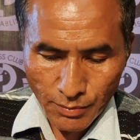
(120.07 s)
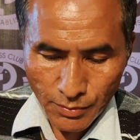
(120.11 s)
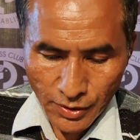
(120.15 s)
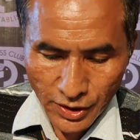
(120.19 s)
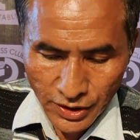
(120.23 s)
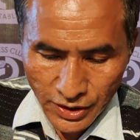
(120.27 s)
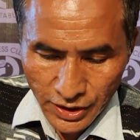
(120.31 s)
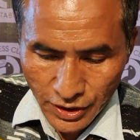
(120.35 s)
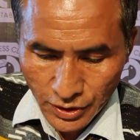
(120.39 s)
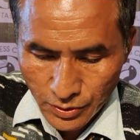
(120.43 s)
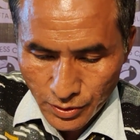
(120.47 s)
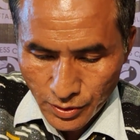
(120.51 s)

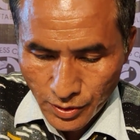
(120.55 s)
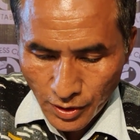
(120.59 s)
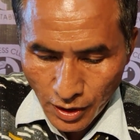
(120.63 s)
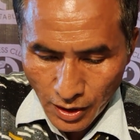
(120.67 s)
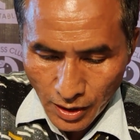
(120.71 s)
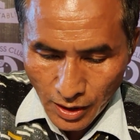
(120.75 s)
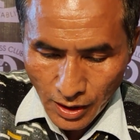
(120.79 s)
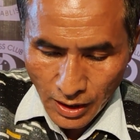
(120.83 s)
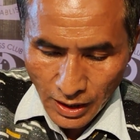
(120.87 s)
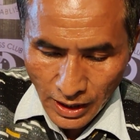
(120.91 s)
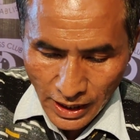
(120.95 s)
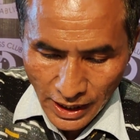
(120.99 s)
building
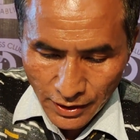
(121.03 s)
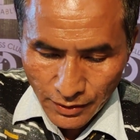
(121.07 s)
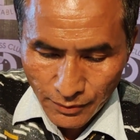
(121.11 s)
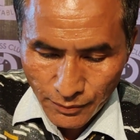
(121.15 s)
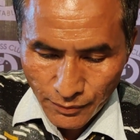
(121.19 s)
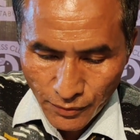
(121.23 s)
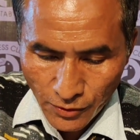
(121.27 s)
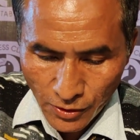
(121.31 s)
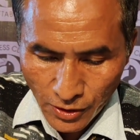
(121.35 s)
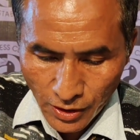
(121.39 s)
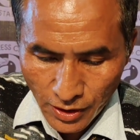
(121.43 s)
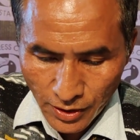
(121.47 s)

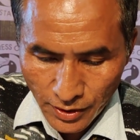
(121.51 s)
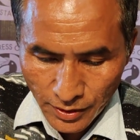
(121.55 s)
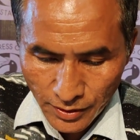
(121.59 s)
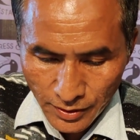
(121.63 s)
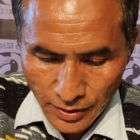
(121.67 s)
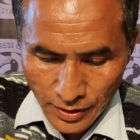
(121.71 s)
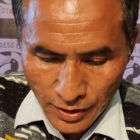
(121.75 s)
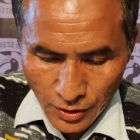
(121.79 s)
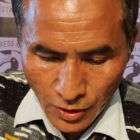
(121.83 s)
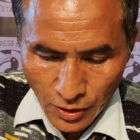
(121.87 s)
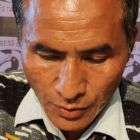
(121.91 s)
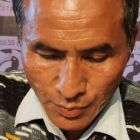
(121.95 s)
land
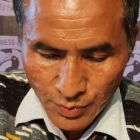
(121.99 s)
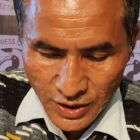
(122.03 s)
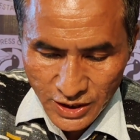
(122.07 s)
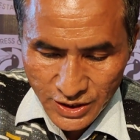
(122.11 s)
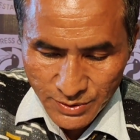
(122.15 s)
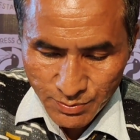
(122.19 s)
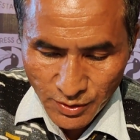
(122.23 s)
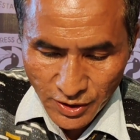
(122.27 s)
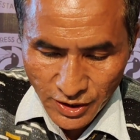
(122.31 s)
for office